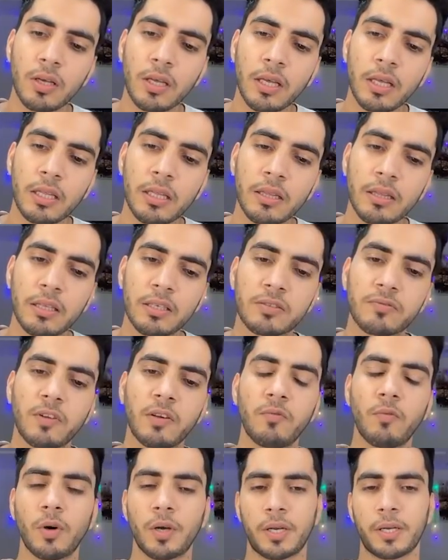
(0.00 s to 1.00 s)
this will
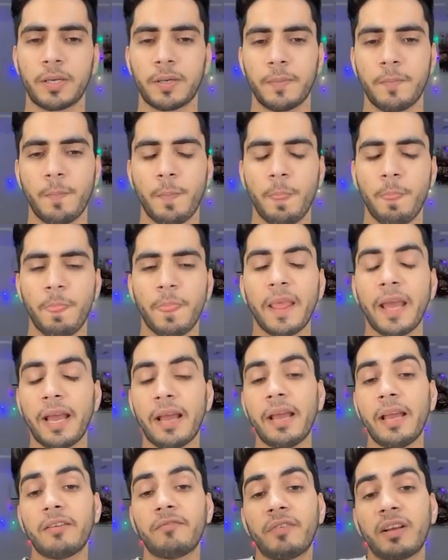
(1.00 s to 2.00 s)
work.
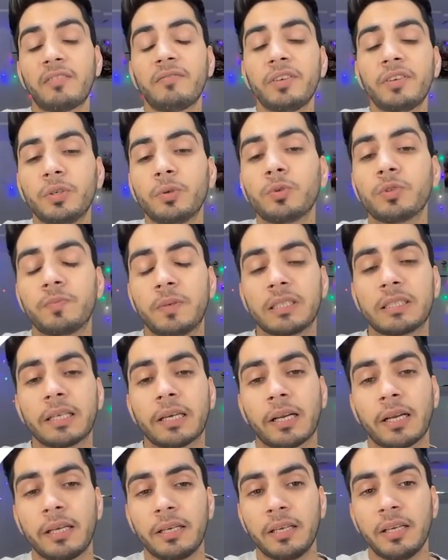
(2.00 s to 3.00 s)
And when we use,
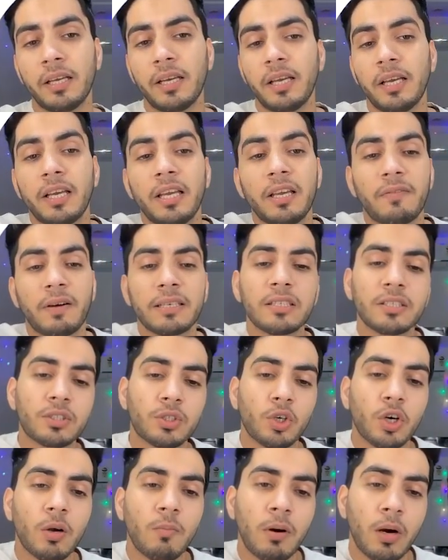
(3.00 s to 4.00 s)
basically, if I just
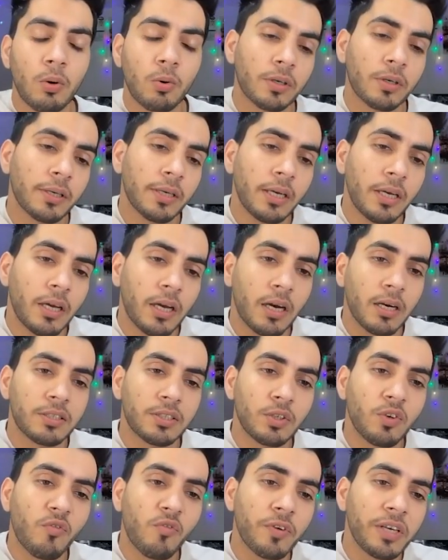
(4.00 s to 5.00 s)
talk about,
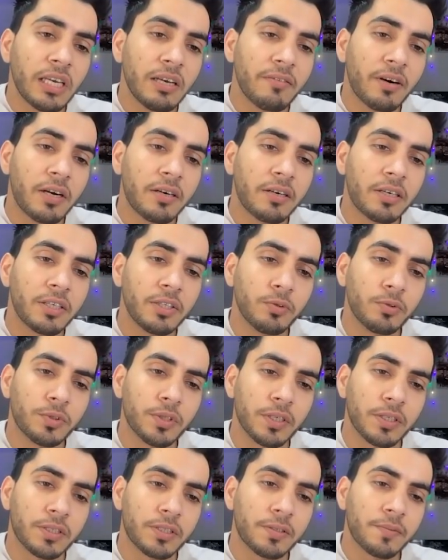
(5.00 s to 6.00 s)
assume we have 100
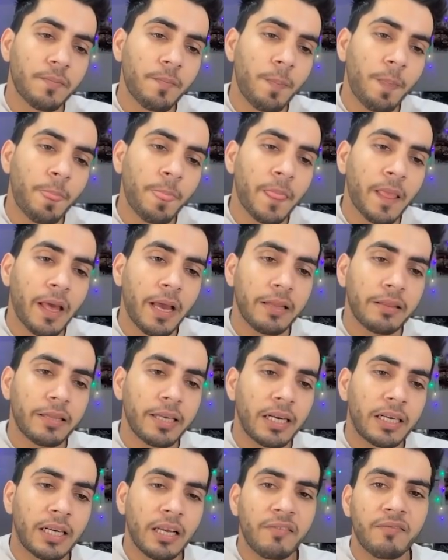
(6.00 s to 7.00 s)
users, and
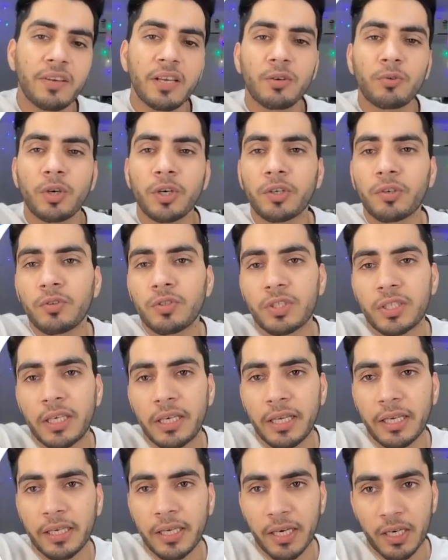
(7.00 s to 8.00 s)
that time we are going to use
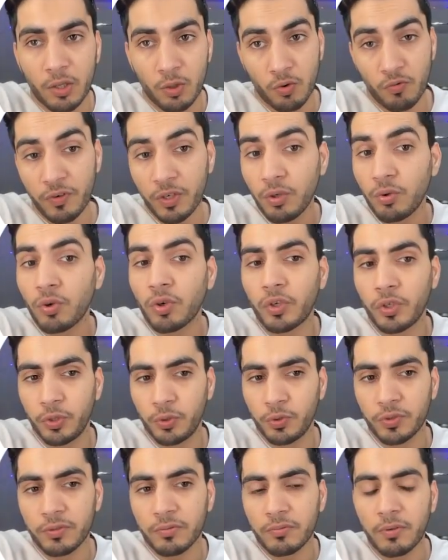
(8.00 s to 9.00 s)
static net. No, we do not
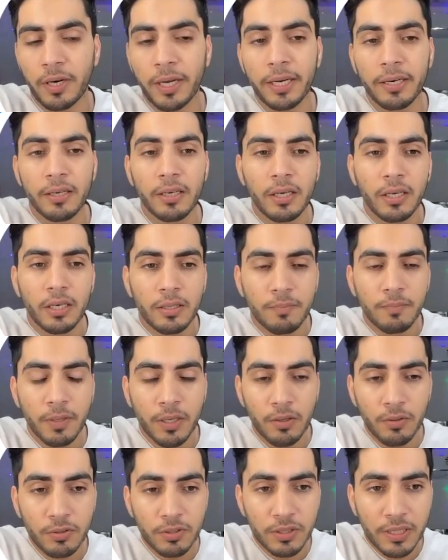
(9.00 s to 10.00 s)
use, right?
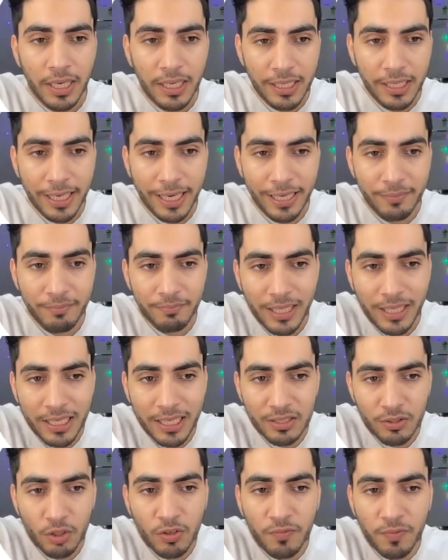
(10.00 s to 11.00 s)
Because that time that
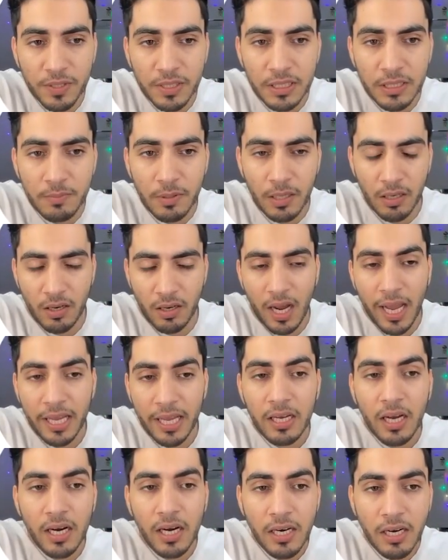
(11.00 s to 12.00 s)
is not feasible. I
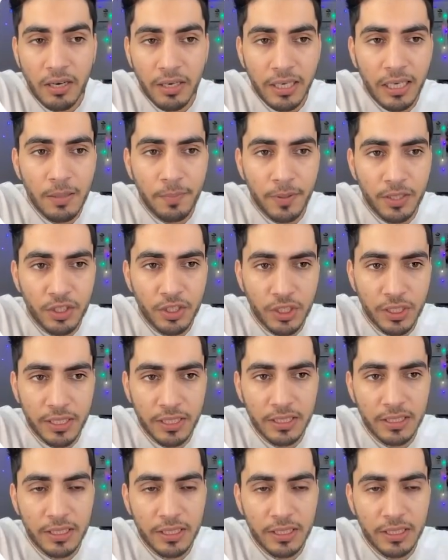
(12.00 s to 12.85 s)
can't really purchase